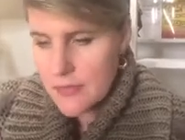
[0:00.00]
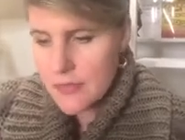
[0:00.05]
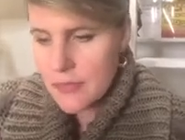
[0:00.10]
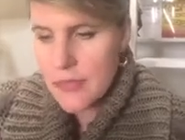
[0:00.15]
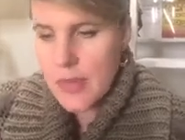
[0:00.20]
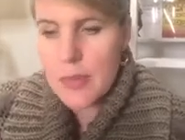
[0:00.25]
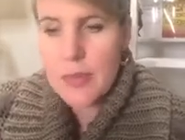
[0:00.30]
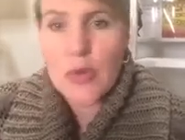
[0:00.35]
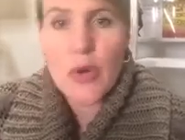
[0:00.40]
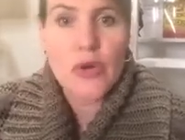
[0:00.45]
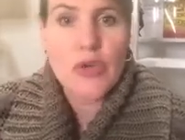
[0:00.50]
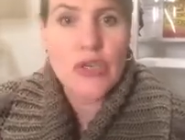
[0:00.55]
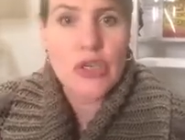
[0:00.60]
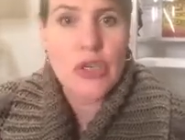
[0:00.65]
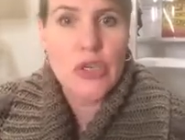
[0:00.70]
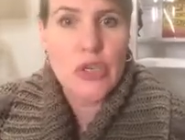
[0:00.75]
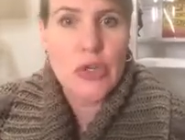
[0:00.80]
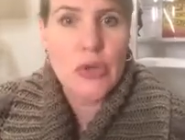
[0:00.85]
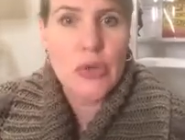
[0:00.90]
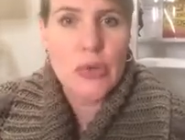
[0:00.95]
approaching
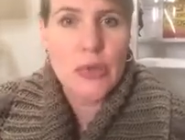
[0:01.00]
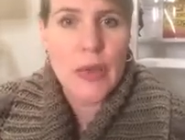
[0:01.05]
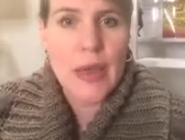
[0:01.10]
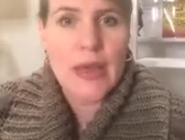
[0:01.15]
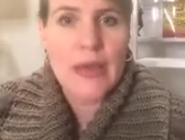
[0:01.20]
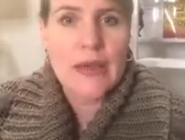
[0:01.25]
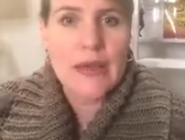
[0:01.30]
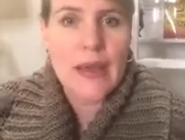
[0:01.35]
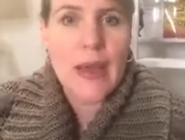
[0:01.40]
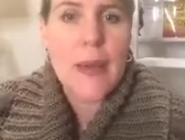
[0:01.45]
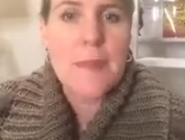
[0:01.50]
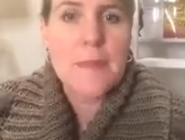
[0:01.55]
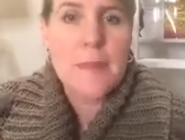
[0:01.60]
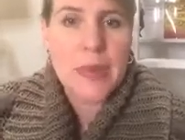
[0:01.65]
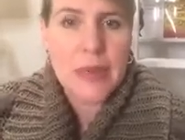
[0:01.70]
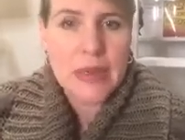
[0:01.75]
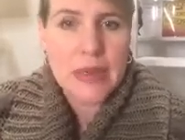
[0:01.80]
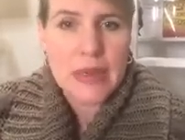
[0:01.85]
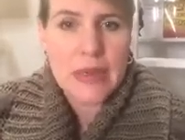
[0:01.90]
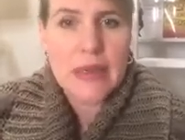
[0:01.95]
you, a
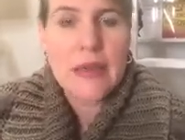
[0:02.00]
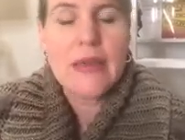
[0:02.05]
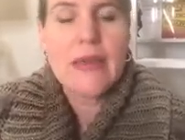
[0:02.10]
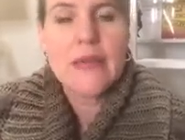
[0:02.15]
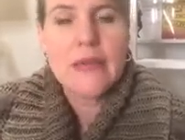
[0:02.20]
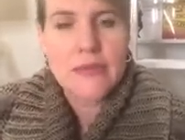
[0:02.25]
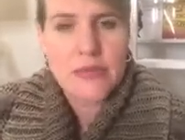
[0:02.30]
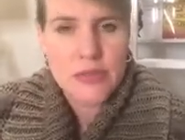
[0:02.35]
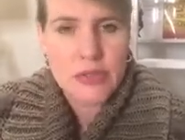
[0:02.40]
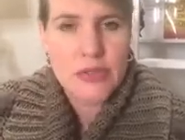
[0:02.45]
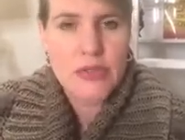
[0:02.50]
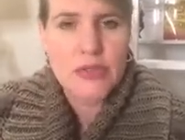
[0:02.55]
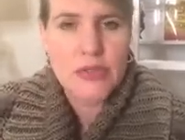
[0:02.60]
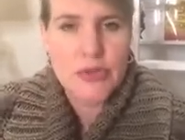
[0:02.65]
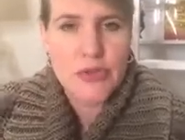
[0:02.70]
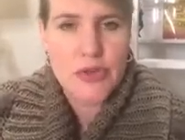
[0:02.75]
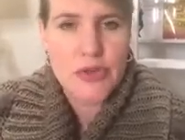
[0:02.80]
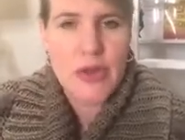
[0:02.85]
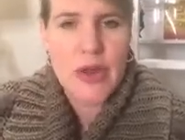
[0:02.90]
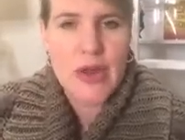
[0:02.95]
company to do
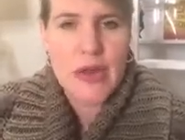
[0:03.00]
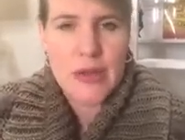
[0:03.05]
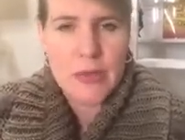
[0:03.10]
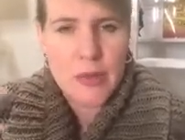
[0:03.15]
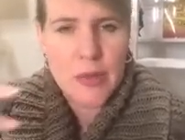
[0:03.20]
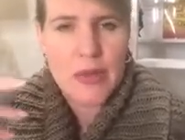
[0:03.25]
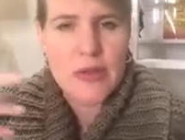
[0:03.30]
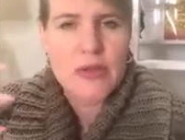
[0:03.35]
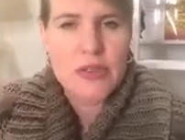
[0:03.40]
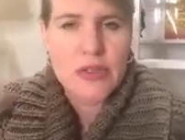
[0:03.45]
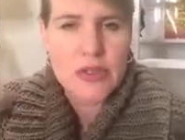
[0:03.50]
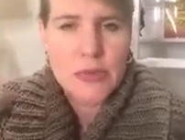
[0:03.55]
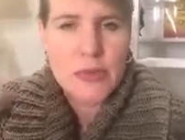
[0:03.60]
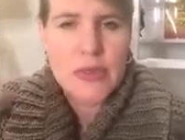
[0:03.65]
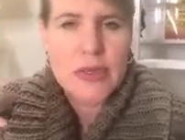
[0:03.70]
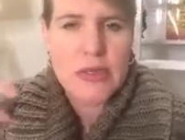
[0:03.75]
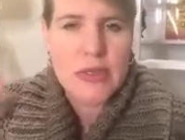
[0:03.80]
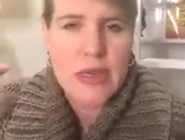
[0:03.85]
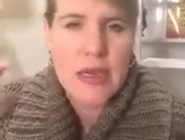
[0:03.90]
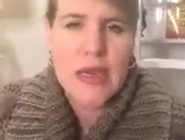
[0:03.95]
training with, so
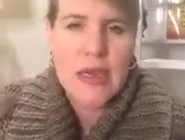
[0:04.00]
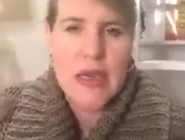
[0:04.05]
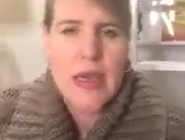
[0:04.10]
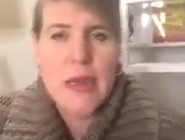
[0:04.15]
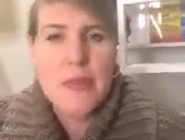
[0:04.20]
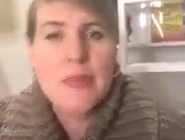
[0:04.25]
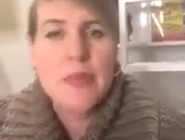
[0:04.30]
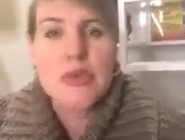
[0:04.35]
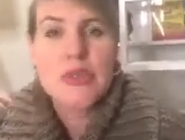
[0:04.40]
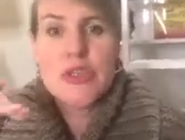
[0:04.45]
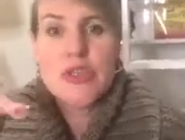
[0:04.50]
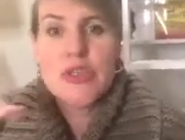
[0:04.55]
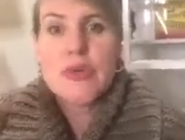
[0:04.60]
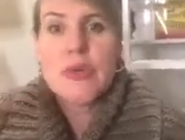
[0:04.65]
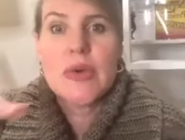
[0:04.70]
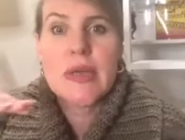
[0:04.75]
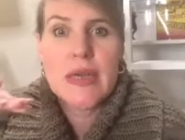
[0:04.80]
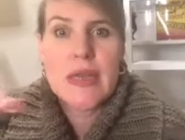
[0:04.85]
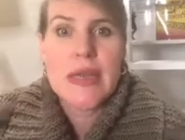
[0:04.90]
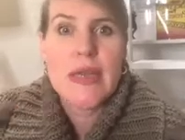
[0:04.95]
it puts you on
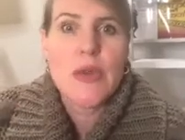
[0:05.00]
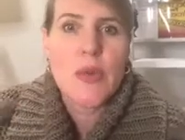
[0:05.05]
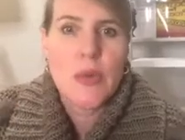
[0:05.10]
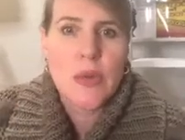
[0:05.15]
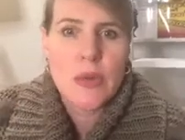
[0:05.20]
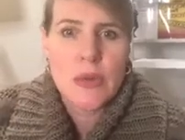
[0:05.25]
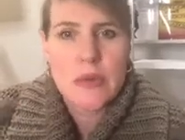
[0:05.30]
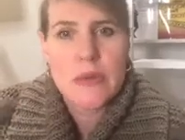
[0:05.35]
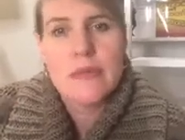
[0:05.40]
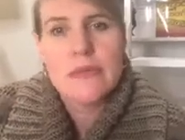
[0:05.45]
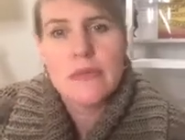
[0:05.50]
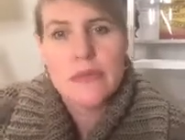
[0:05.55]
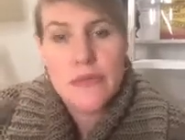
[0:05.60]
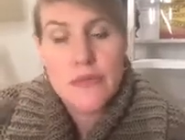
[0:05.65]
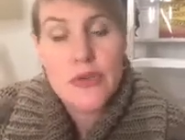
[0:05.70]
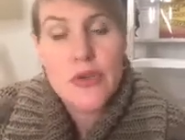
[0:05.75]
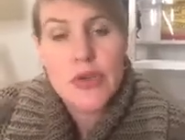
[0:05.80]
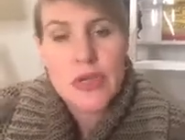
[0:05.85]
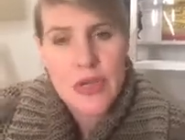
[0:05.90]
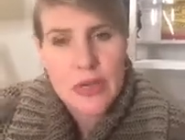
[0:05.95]
an equal
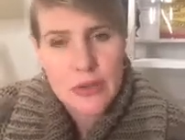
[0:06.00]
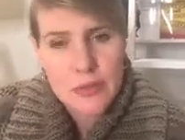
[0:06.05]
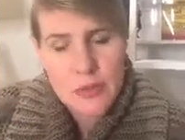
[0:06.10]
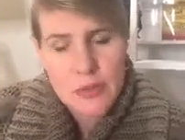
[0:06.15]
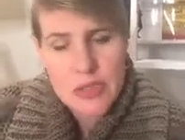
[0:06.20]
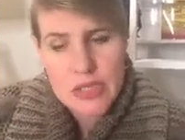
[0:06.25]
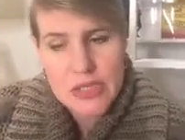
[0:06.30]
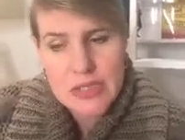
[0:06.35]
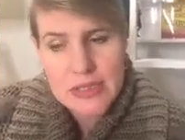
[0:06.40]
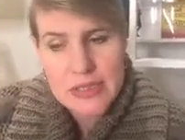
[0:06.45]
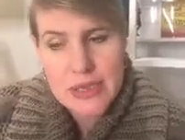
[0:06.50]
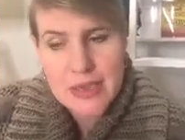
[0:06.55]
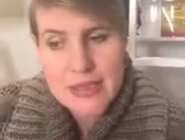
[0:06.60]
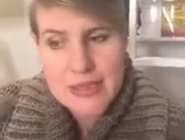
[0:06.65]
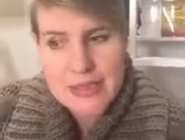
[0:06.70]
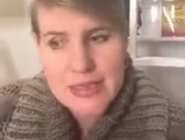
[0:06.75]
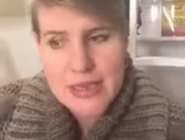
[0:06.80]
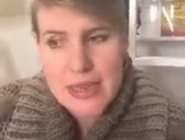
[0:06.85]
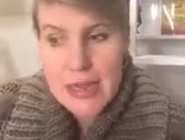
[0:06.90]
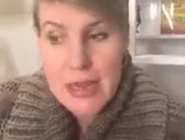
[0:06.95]
footing, which is nice.
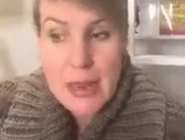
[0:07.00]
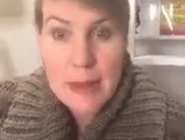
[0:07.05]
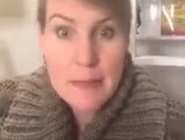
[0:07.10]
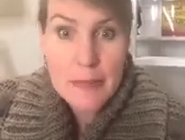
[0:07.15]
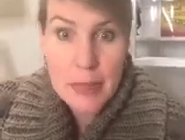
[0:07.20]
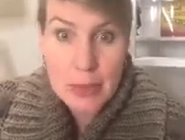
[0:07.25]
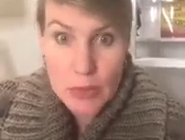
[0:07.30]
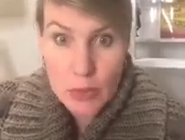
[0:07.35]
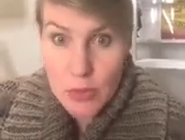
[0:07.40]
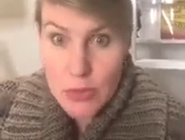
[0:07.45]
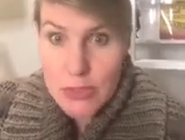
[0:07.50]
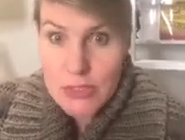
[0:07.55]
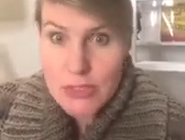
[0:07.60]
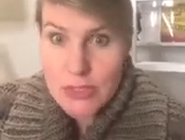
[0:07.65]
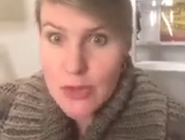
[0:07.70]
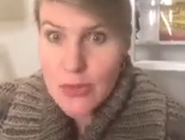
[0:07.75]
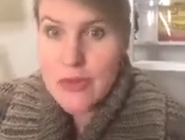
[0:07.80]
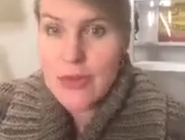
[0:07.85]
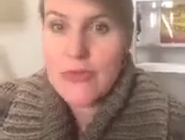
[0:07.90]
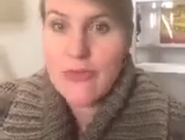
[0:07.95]
But
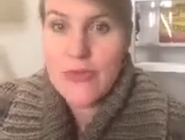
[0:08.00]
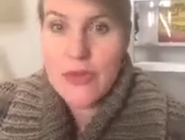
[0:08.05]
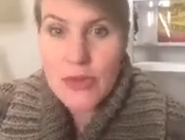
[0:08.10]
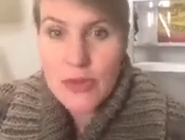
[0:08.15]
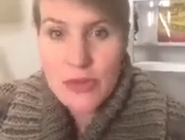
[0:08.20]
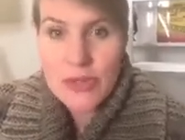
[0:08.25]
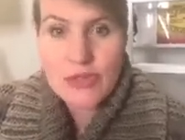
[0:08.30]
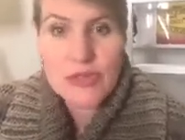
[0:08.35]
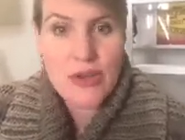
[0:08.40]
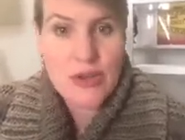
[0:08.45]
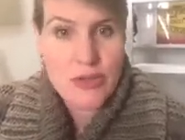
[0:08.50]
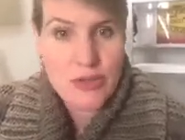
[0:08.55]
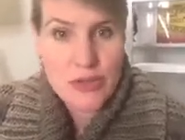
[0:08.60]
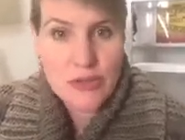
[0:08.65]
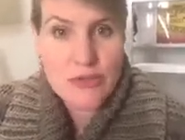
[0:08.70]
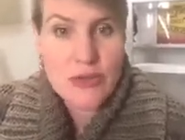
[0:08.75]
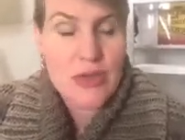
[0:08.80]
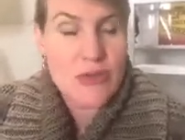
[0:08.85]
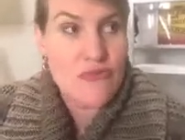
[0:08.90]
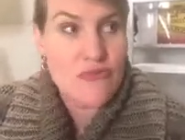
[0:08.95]
also if you start
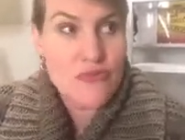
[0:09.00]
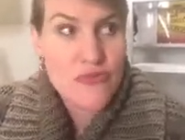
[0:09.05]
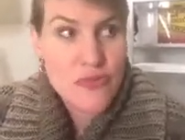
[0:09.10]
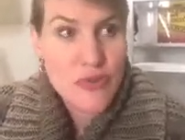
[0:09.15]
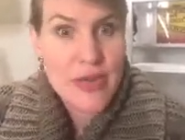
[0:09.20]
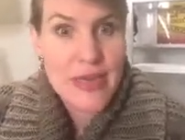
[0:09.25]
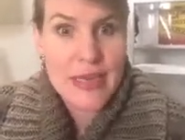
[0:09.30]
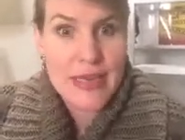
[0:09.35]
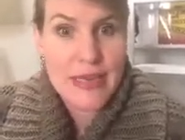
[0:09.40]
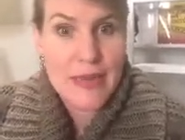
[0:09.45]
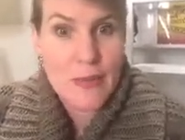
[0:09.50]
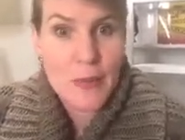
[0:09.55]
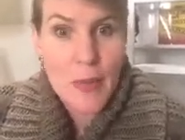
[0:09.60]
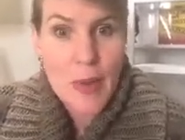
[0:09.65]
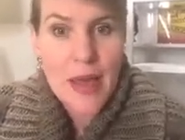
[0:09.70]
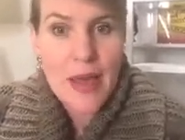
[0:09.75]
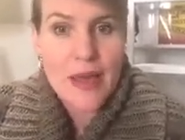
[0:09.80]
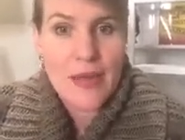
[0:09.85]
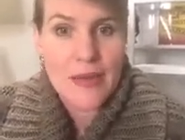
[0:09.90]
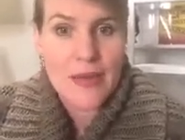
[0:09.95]
doing really
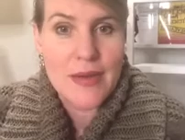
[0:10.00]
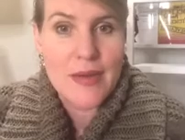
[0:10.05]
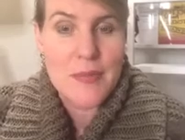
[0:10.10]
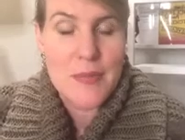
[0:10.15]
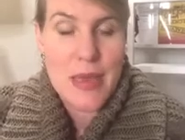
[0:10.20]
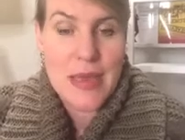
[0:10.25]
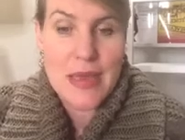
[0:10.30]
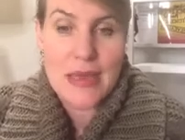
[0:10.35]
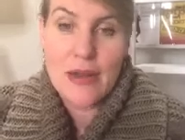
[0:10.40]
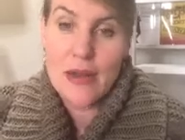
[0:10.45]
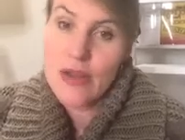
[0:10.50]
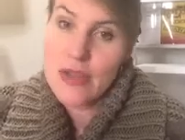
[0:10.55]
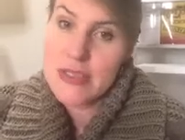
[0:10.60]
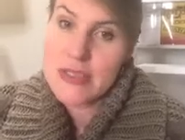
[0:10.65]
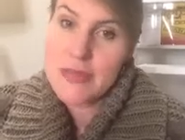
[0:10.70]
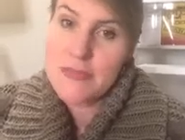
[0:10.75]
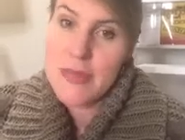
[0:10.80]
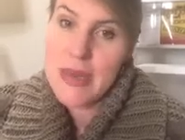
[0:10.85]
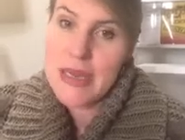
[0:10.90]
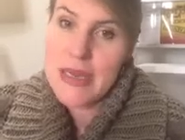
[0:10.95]
well and are making lots of
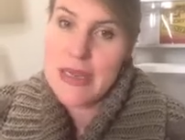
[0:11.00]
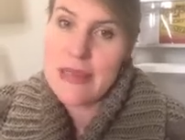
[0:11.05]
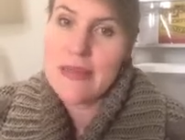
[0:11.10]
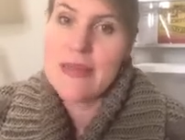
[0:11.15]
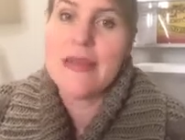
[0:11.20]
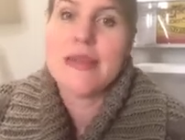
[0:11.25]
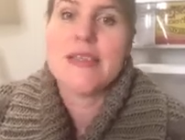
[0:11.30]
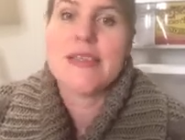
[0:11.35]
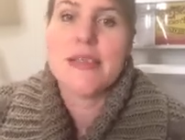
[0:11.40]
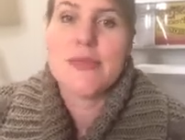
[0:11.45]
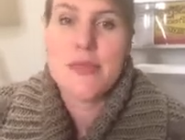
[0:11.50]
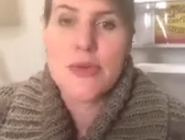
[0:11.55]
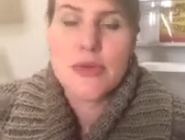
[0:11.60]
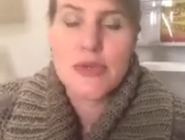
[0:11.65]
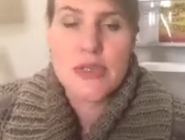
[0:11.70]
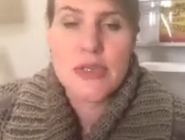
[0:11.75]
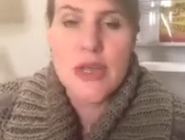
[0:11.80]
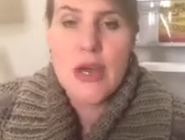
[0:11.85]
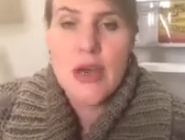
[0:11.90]
money, then it's the most